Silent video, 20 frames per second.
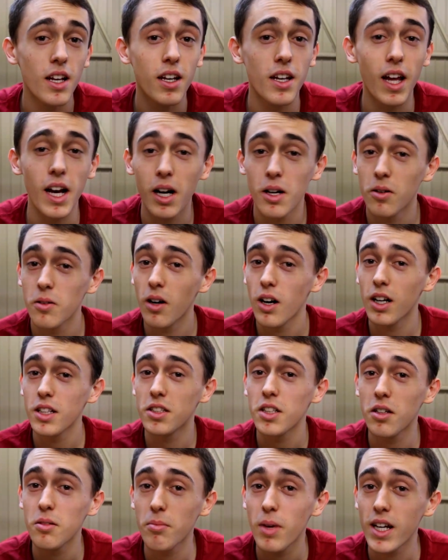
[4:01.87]
Now, I
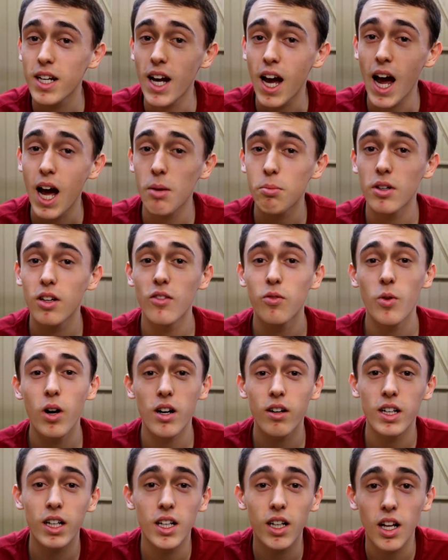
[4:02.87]
don't make a habit of
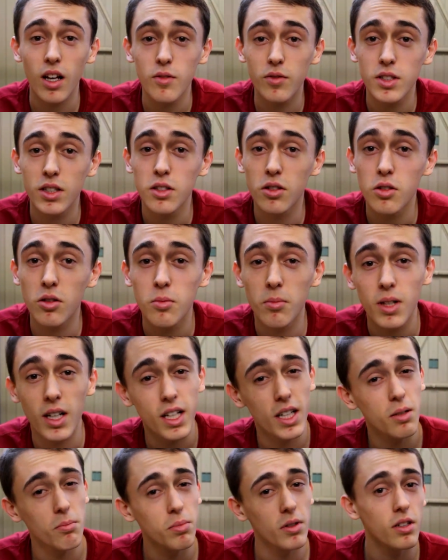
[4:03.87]
wearing gloves
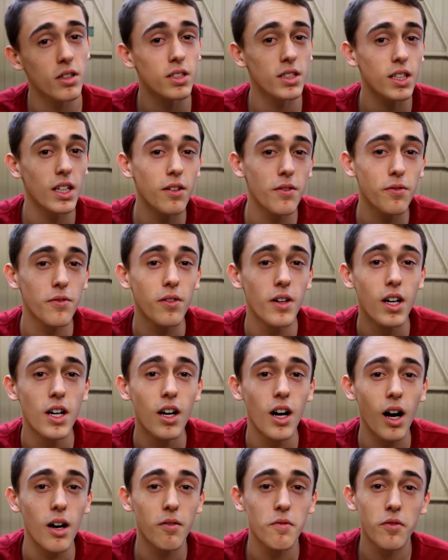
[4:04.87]
normally, but if
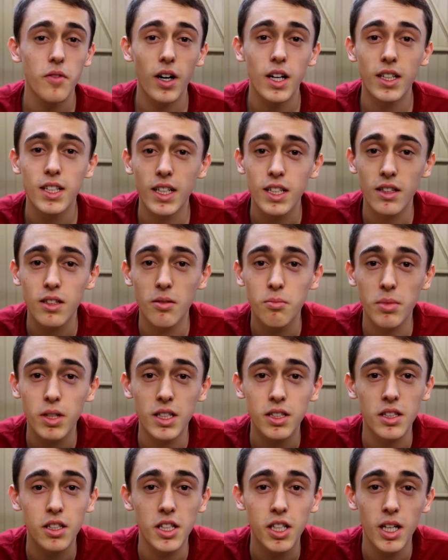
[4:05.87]
I'm finding that
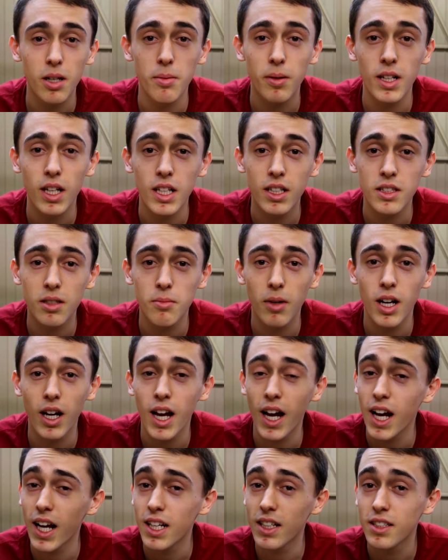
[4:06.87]
bits are chipping into my
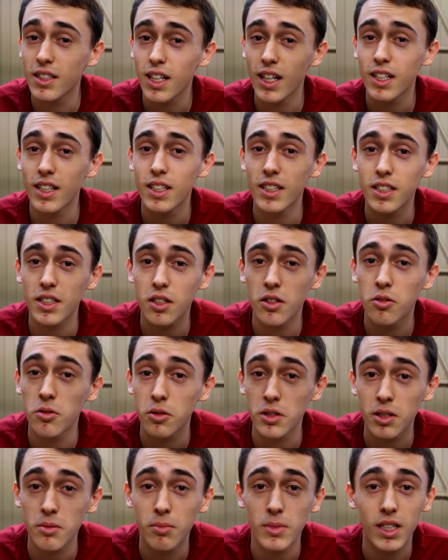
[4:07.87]
hand and it's
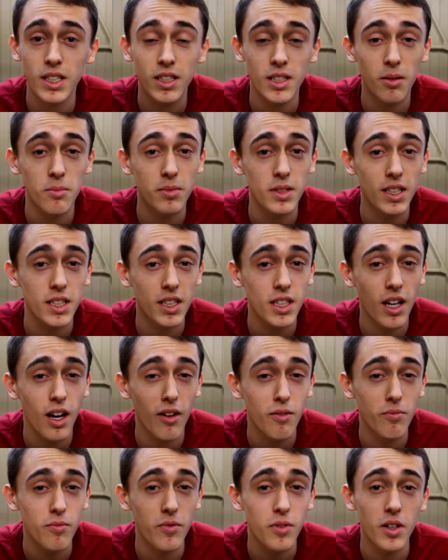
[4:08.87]
causing me some
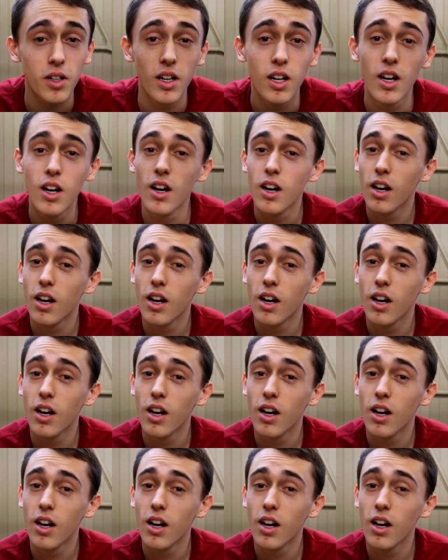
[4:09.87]
discomfort,